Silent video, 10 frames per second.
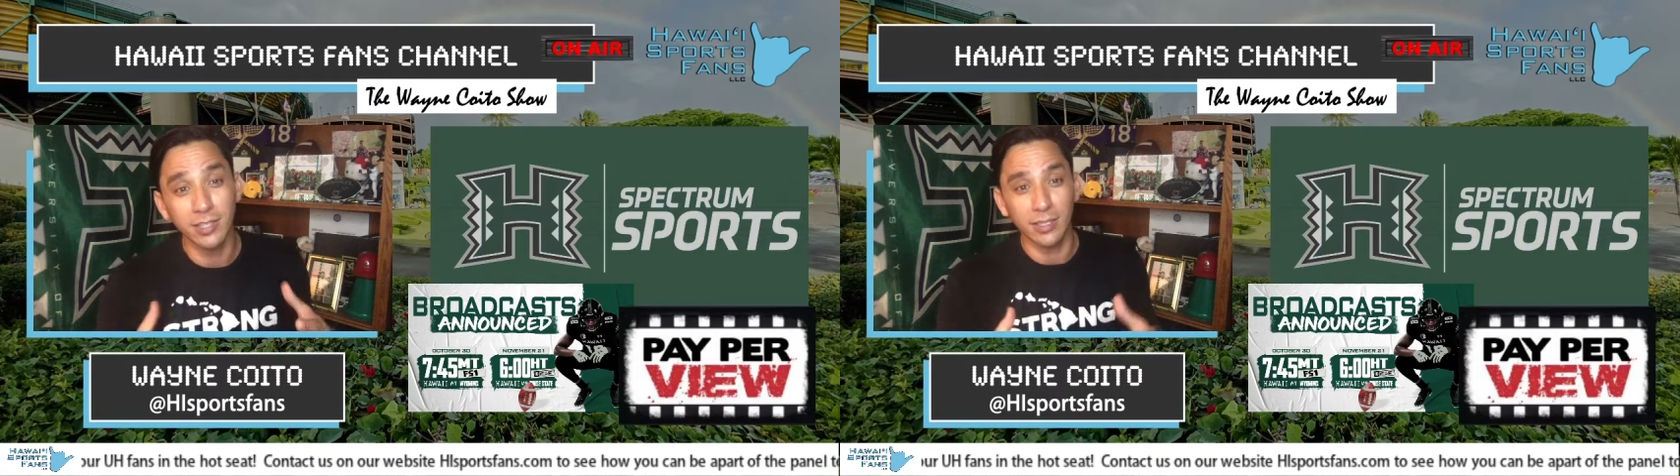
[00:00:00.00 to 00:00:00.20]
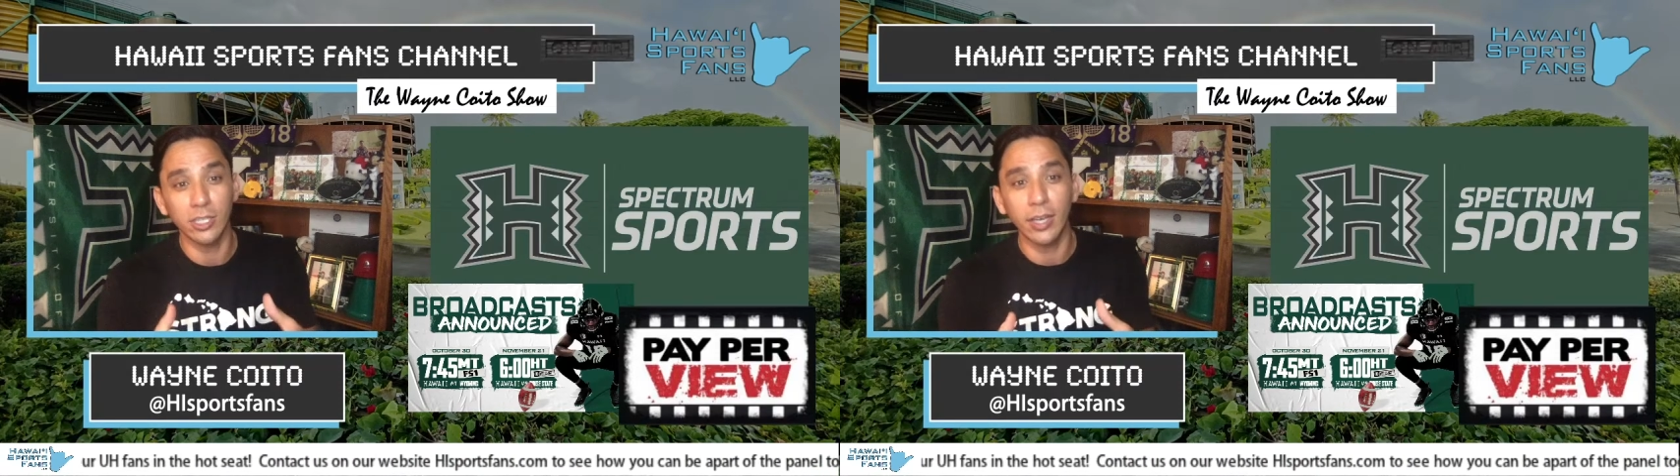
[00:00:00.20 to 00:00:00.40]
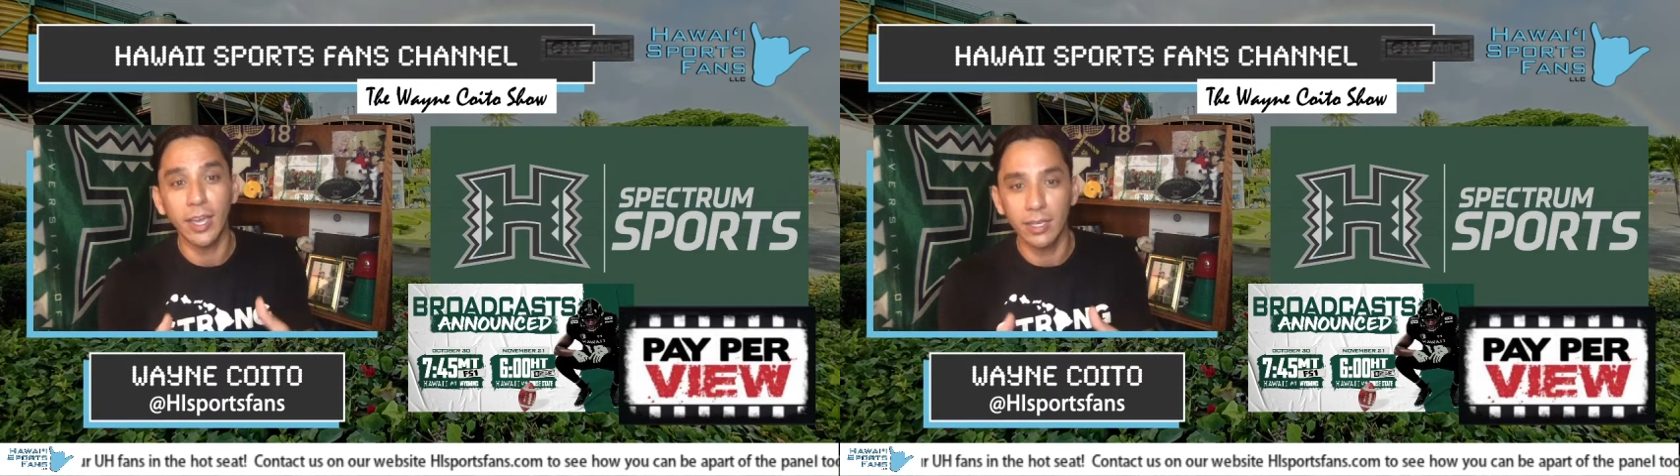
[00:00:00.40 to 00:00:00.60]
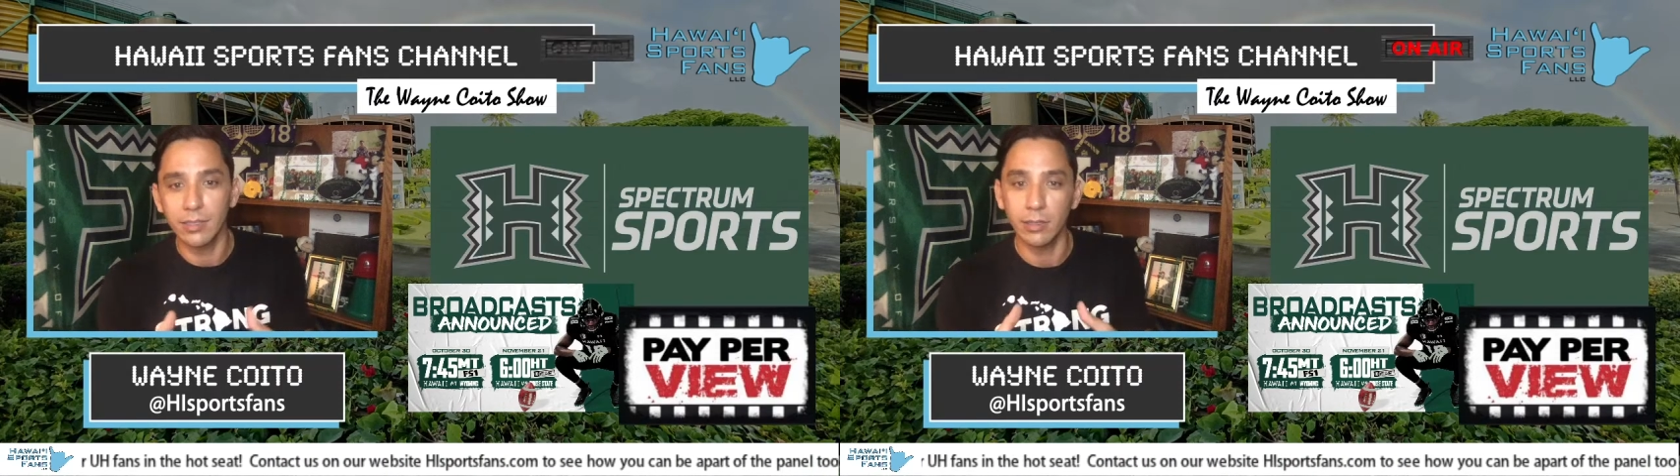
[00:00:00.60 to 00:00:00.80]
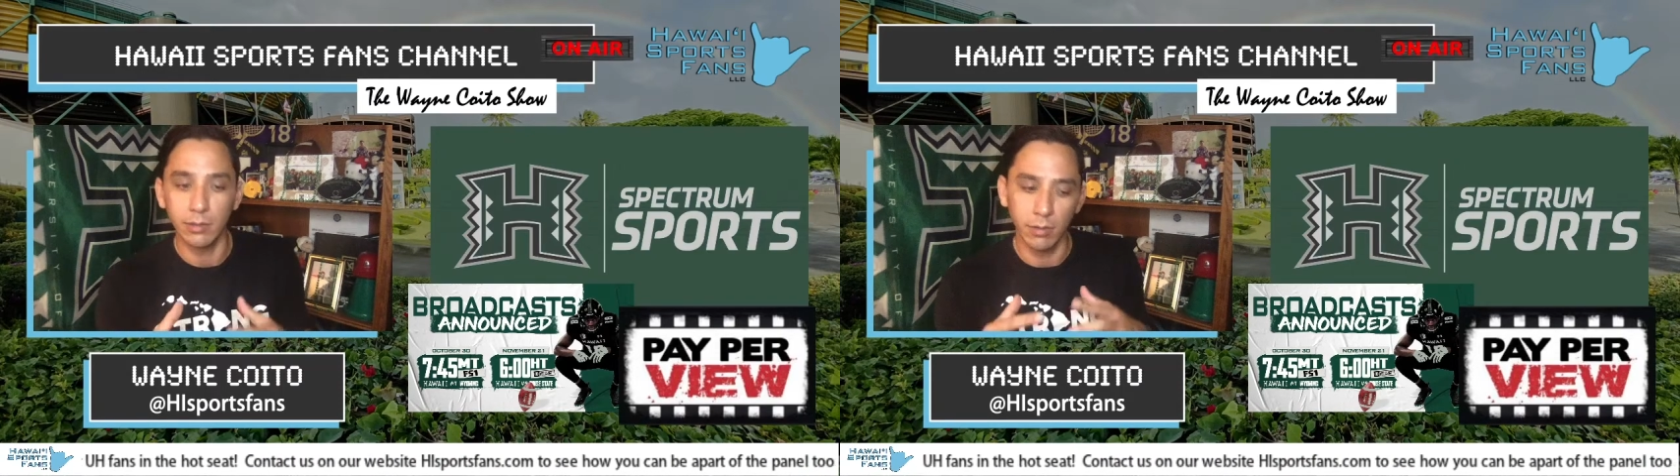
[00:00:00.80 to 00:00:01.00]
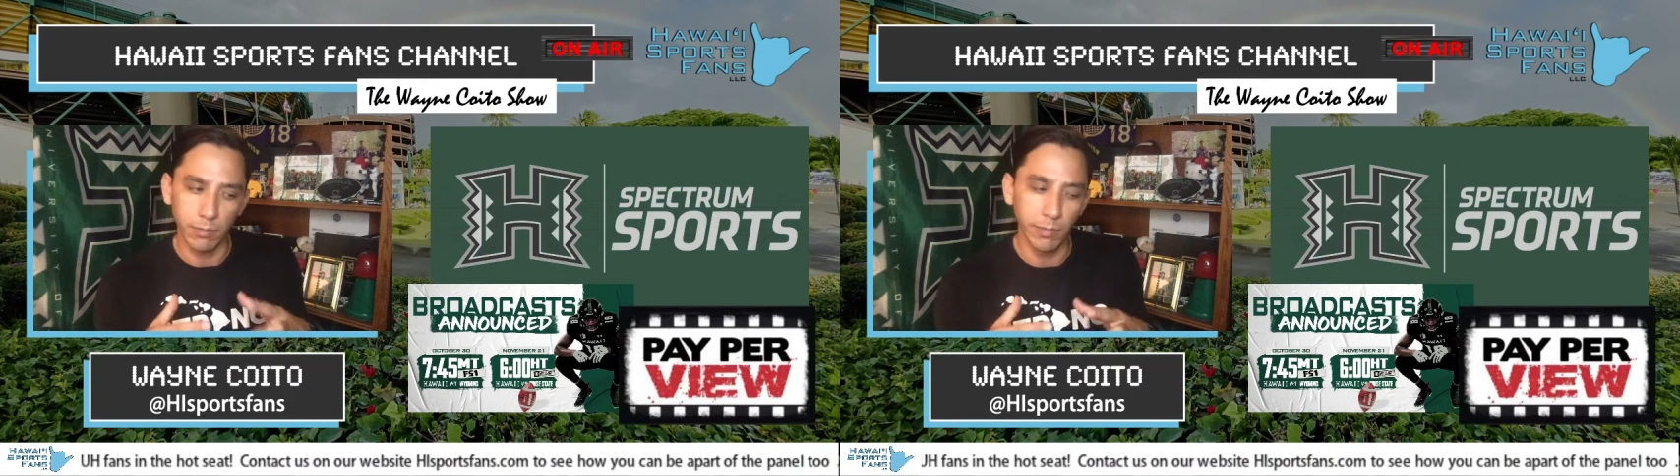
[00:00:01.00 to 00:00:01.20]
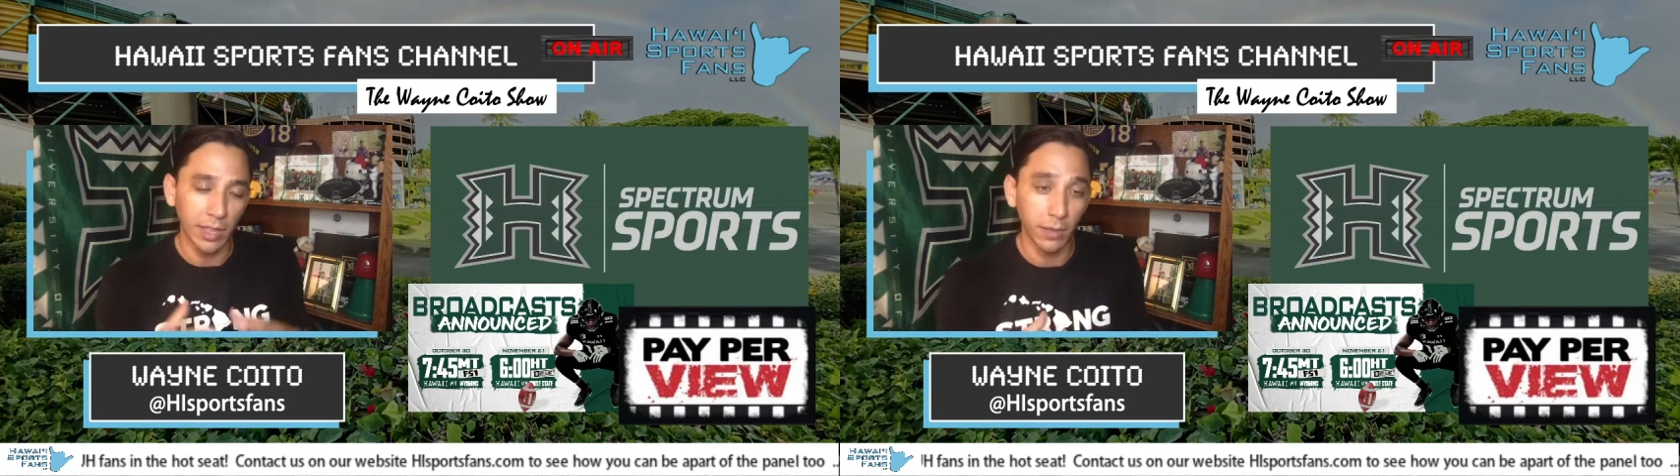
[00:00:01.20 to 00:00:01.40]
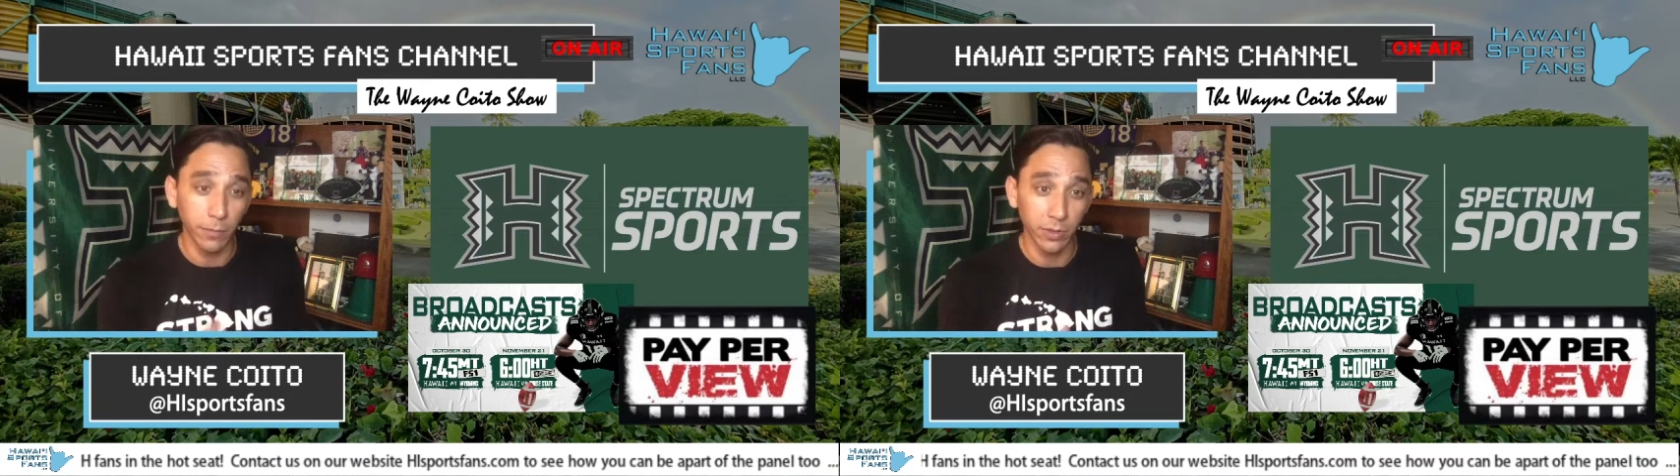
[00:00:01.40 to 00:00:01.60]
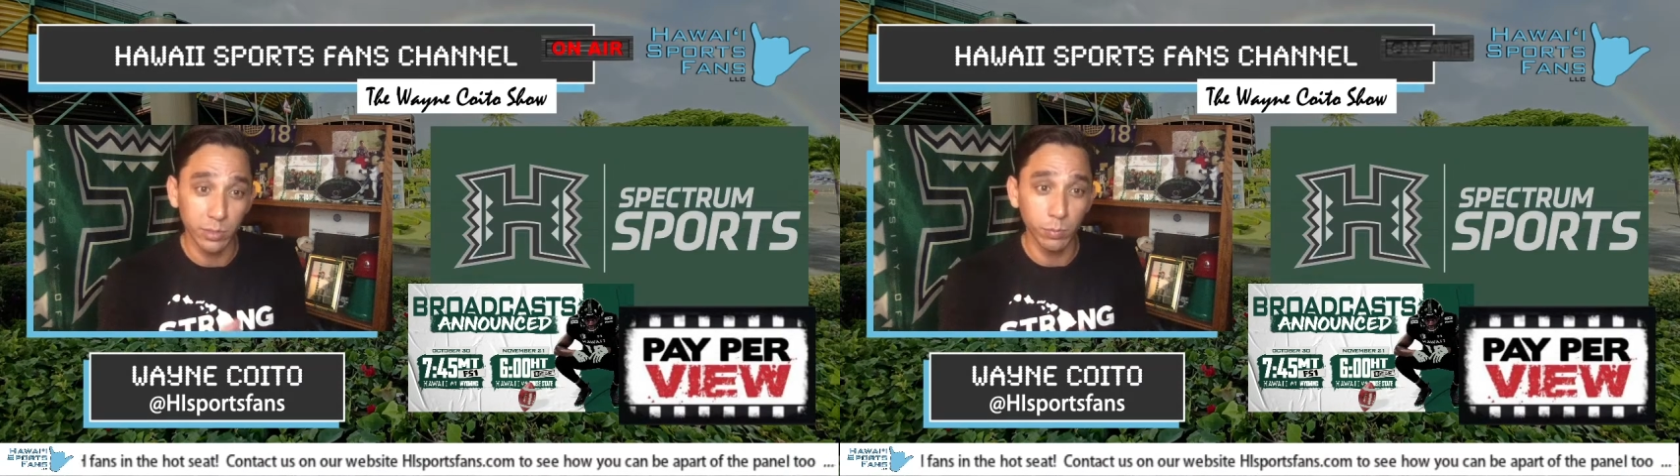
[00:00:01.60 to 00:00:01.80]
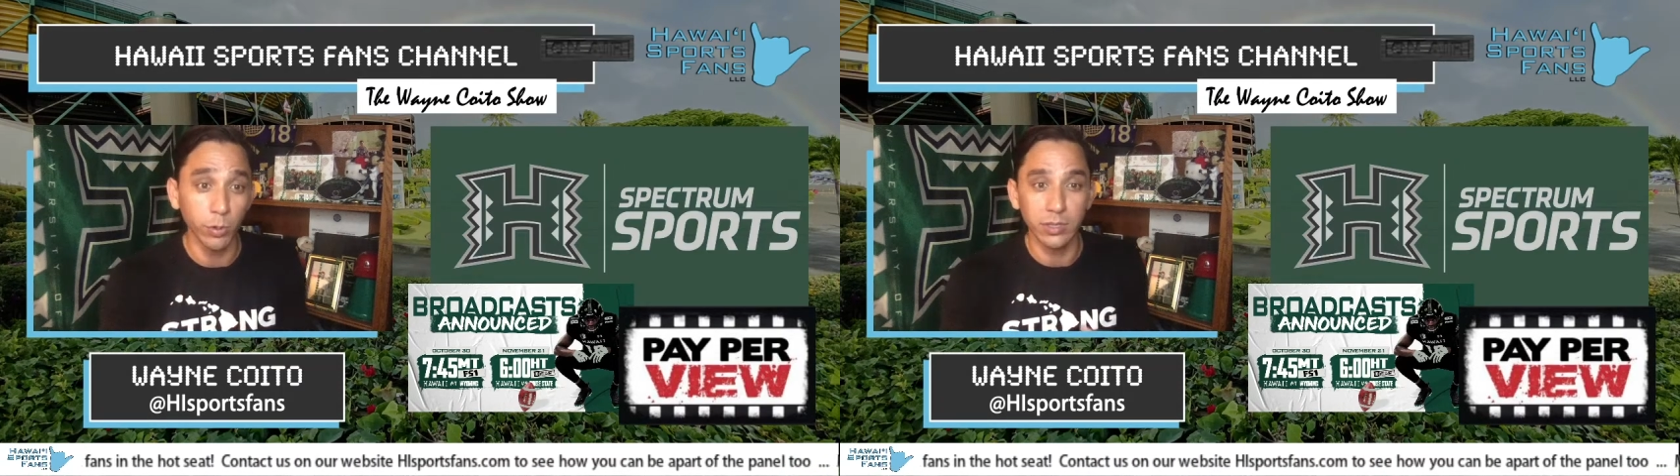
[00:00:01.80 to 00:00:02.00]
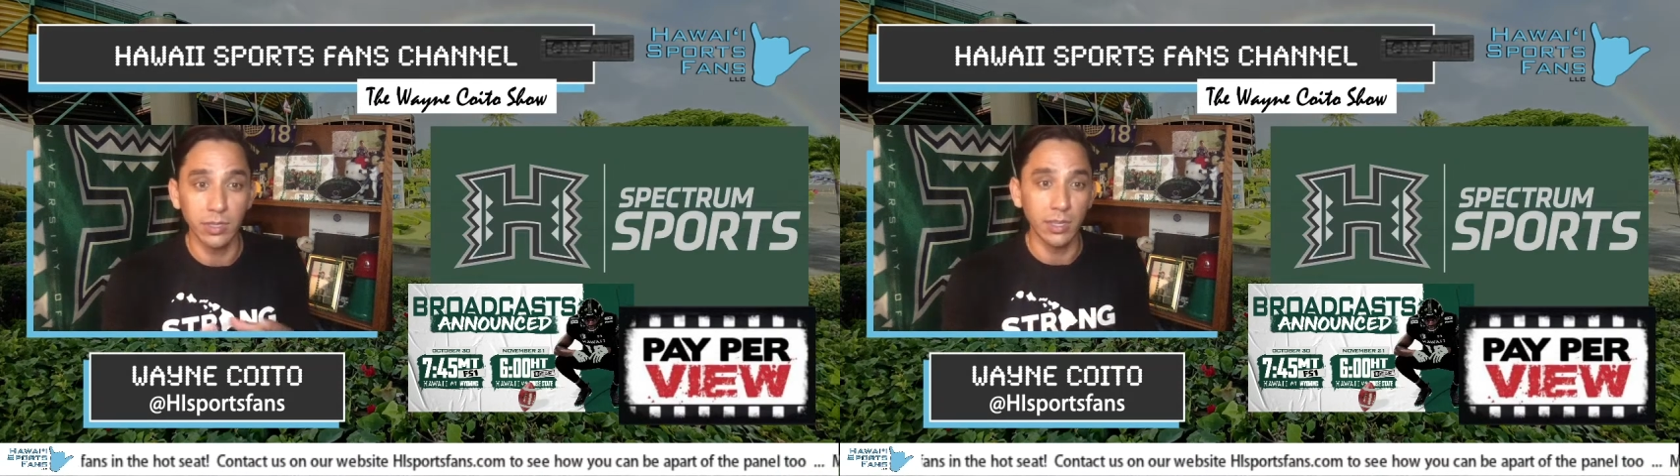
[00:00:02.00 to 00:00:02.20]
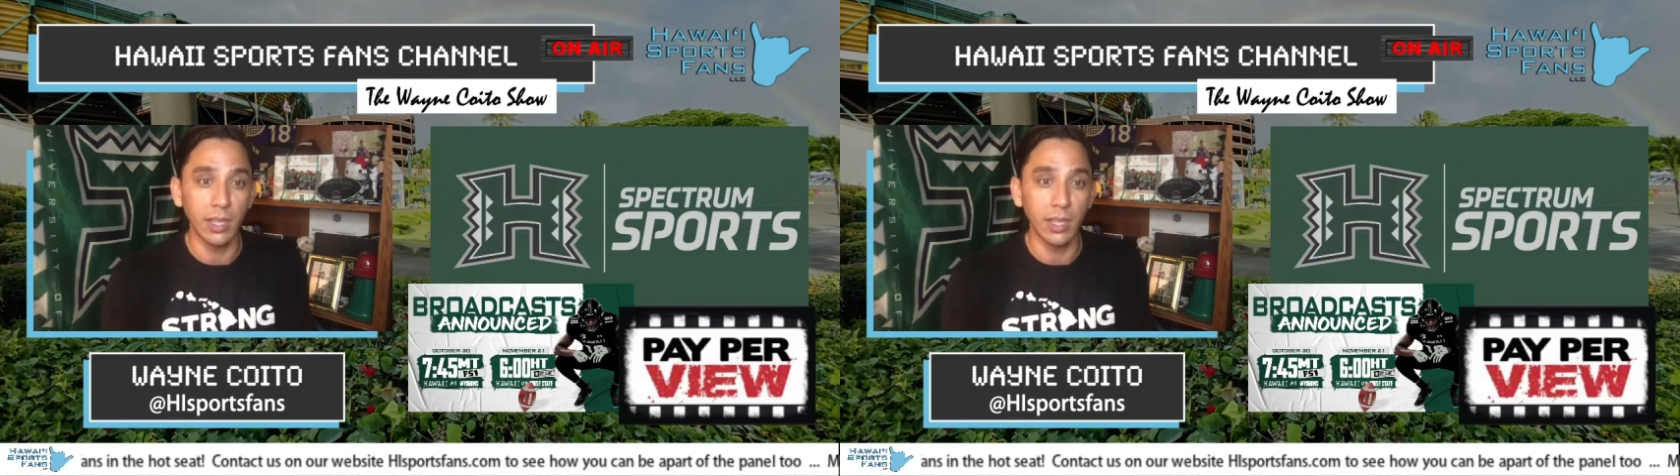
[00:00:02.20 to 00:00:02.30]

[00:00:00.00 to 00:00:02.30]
I tie into my love for the sports and